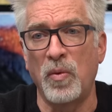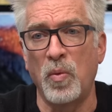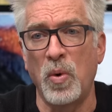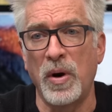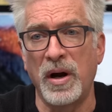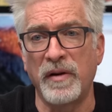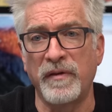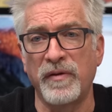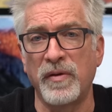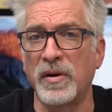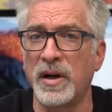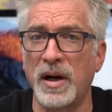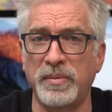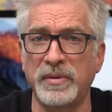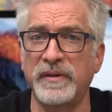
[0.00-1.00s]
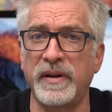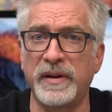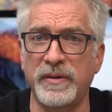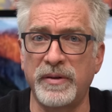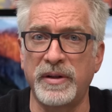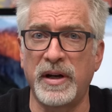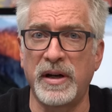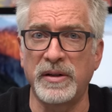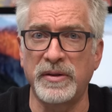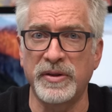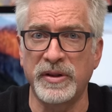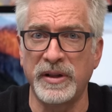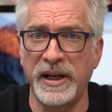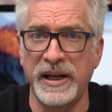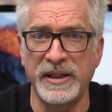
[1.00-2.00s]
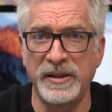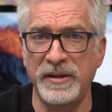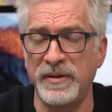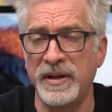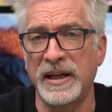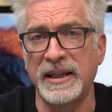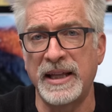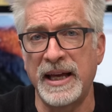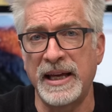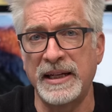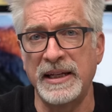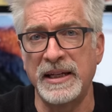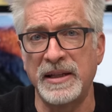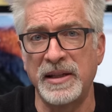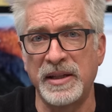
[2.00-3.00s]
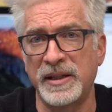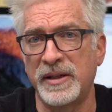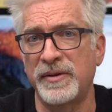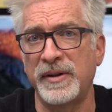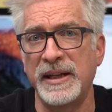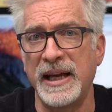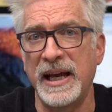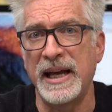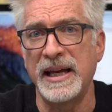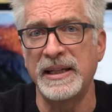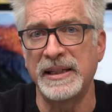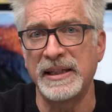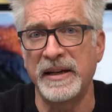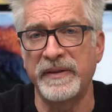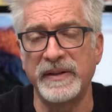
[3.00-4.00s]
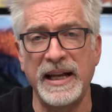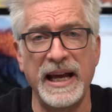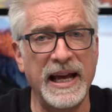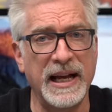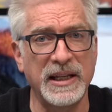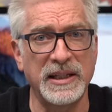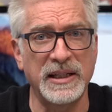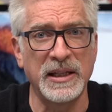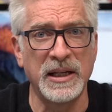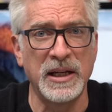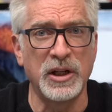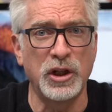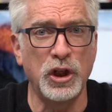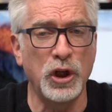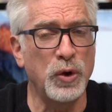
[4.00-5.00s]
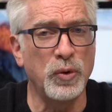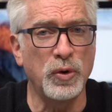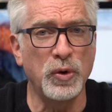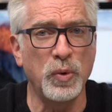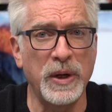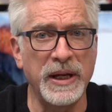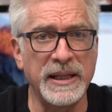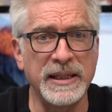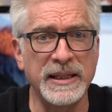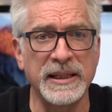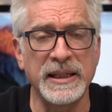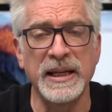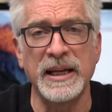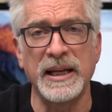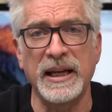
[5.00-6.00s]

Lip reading: where for a couple of $100 less, you get that in the Sony A7X II twins,